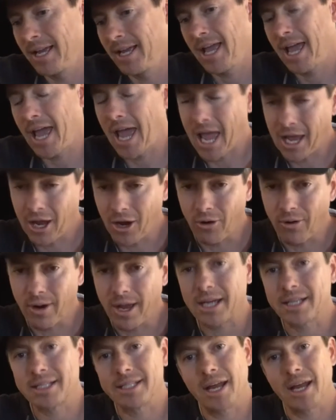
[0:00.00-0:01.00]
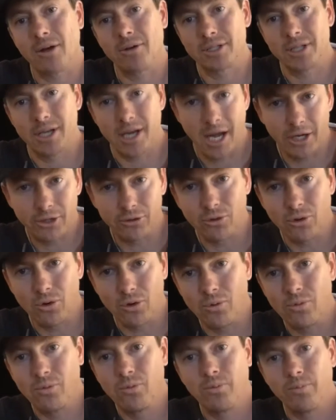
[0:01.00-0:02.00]
ARX. Now it's
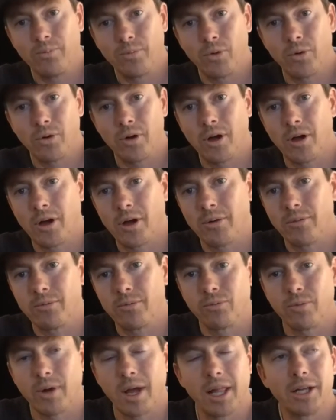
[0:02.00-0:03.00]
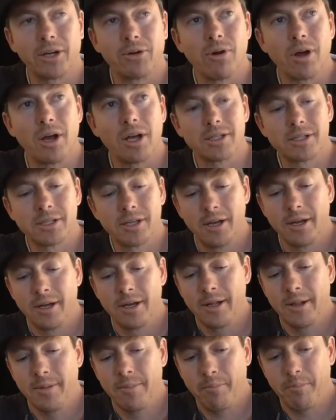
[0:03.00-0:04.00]
Nitro Rallycross.
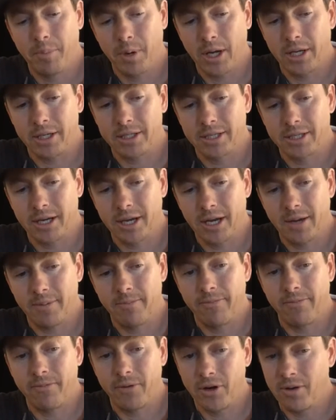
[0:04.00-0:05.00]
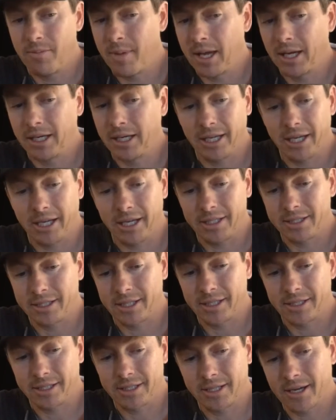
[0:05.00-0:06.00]
But fundamentally, it's
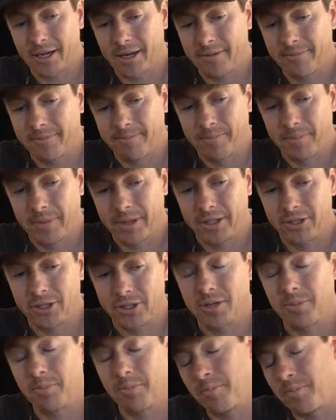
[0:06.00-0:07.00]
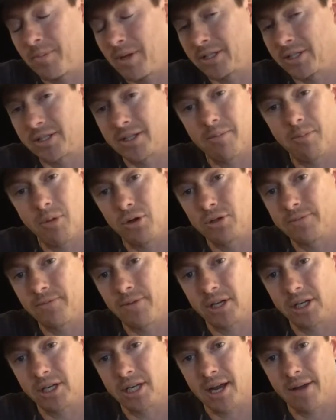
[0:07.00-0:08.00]
the most
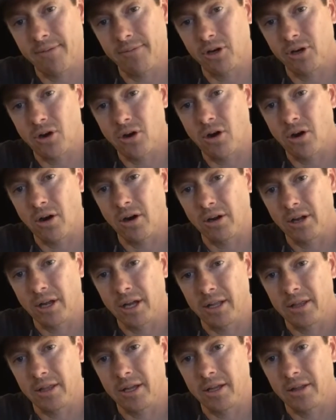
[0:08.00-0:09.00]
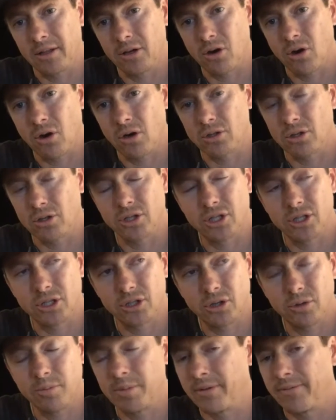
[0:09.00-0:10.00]
fun you can have in a car, and the cars are
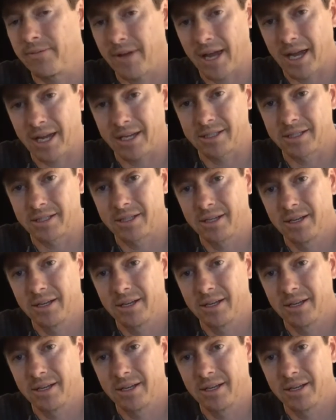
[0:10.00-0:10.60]
stupid fast.